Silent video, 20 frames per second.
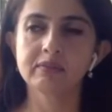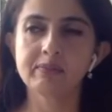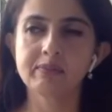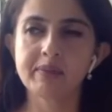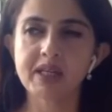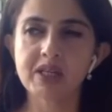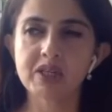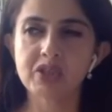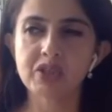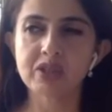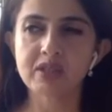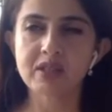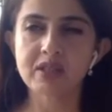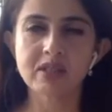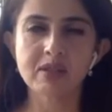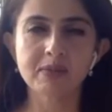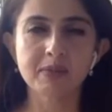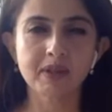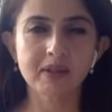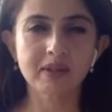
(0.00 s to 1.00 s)

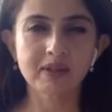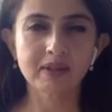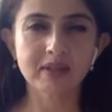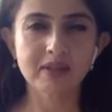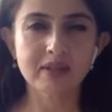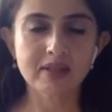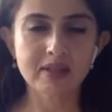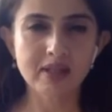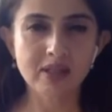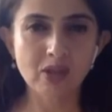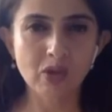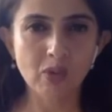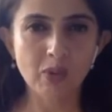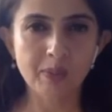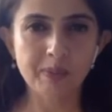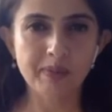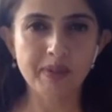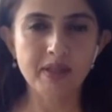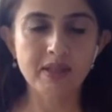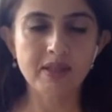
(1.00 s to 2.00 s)
patients with
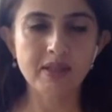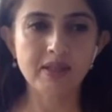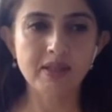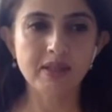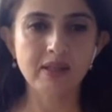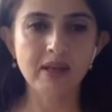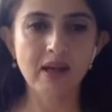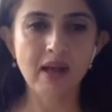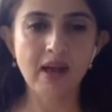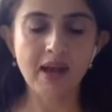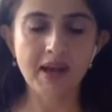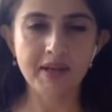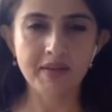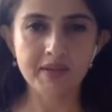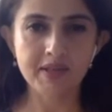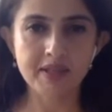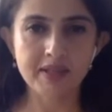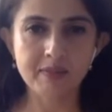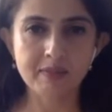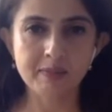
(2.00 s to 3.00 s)
COPD, high
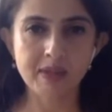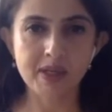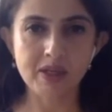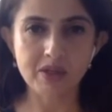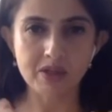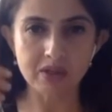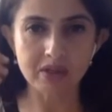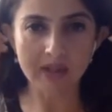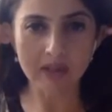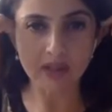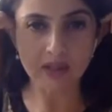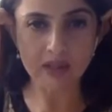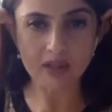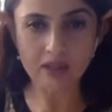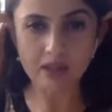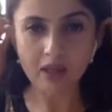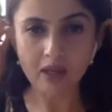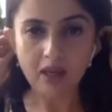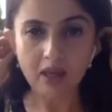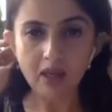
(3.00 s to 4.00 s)
risk patients.